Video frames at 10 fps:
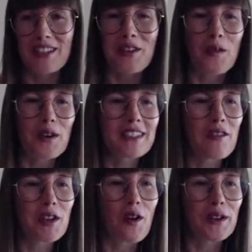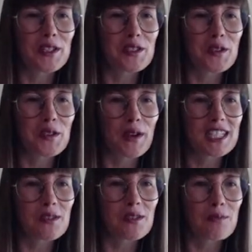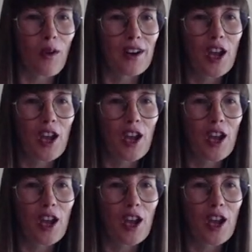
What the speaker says: What are we going to explore?